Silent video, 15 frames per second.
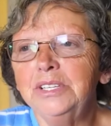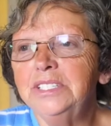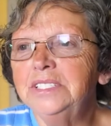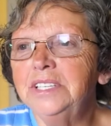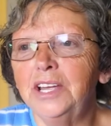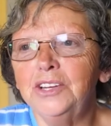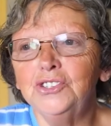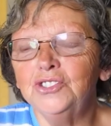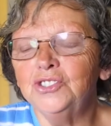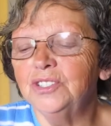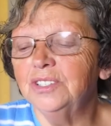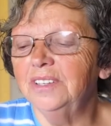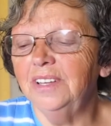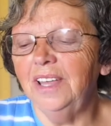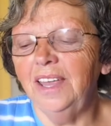was
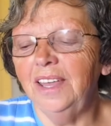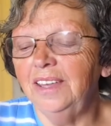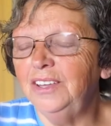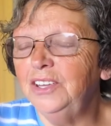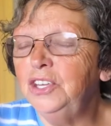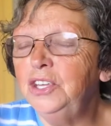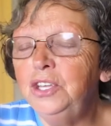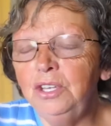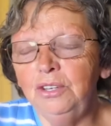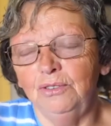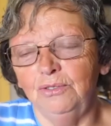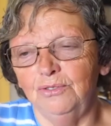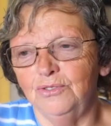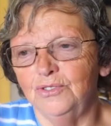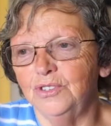such a
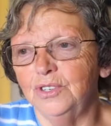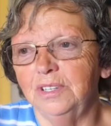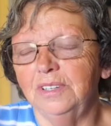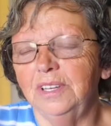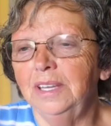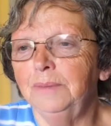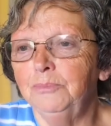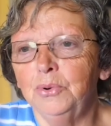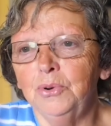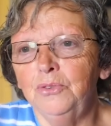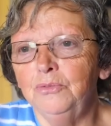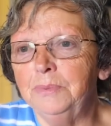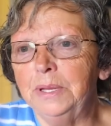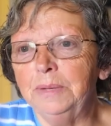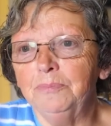huge
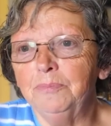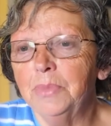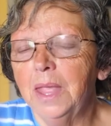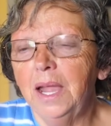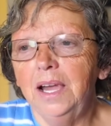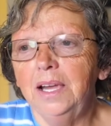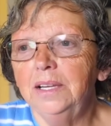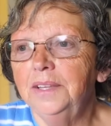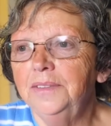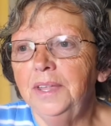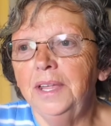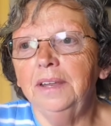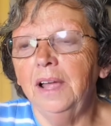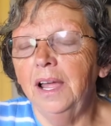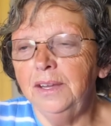improvement
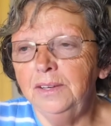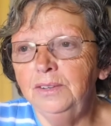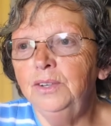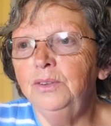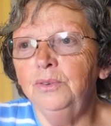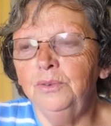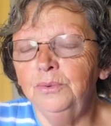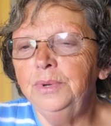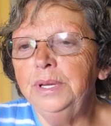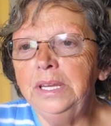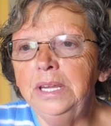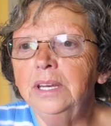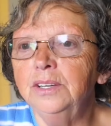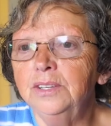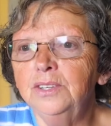that I knew we
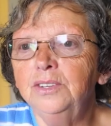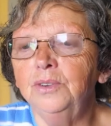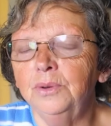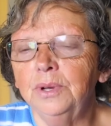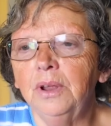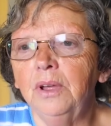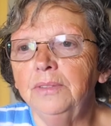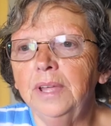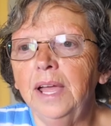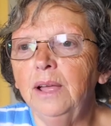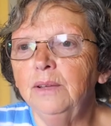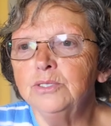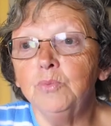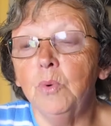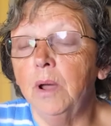needed to do it on the
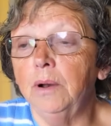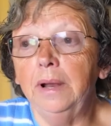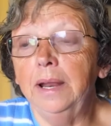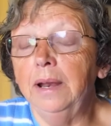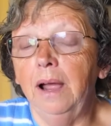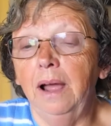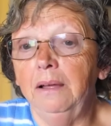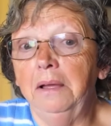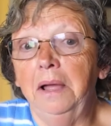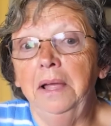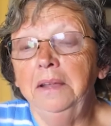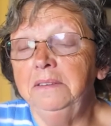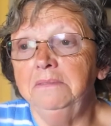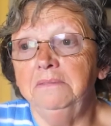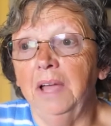house water. And
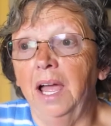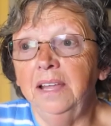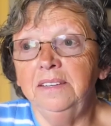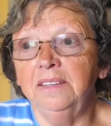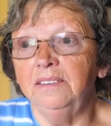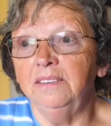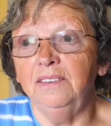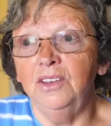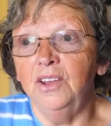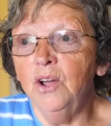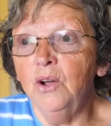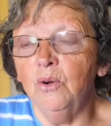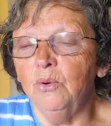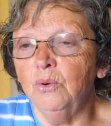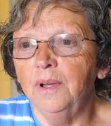I didn't
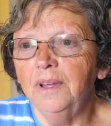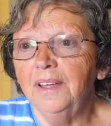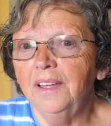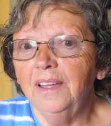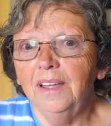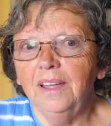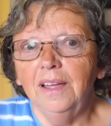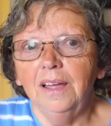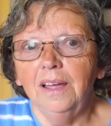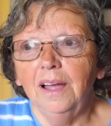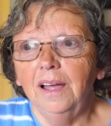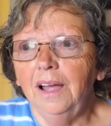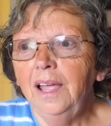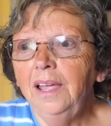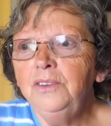know,
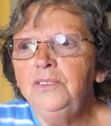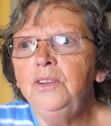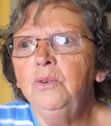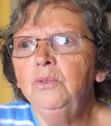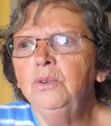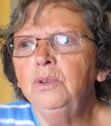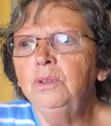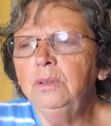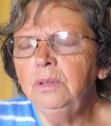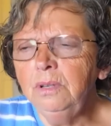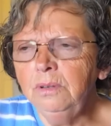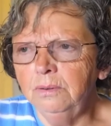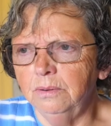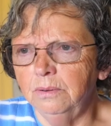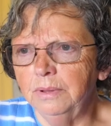I had no
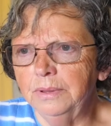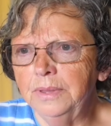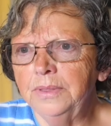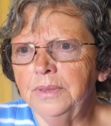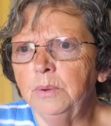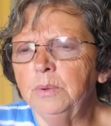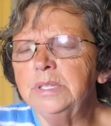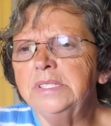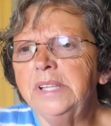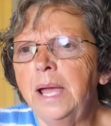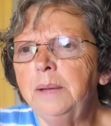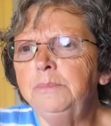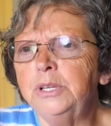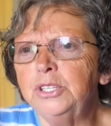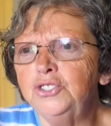clue that there was
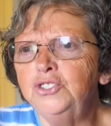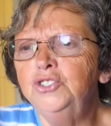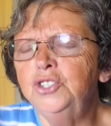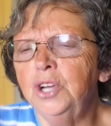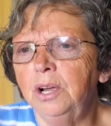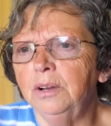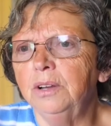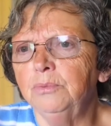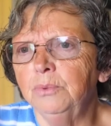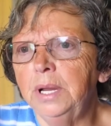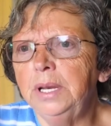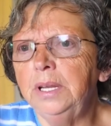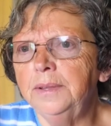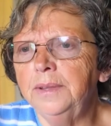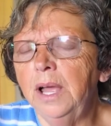that much junk
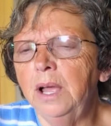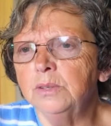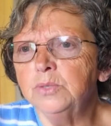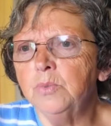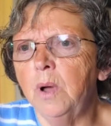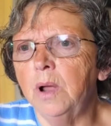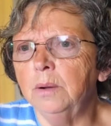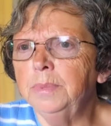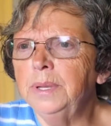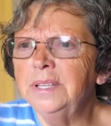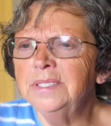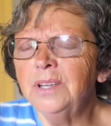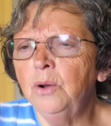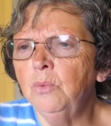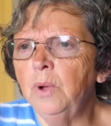running in the house water,
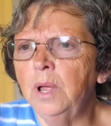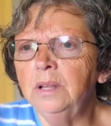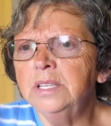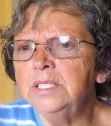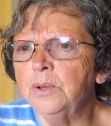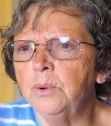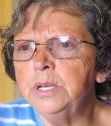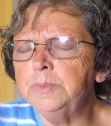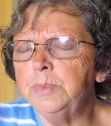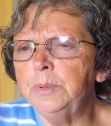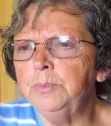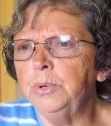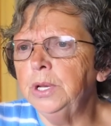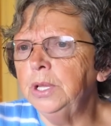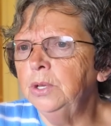because our well has always
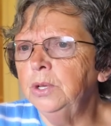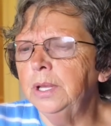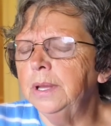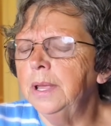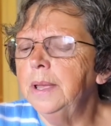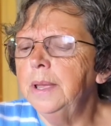been pretty good.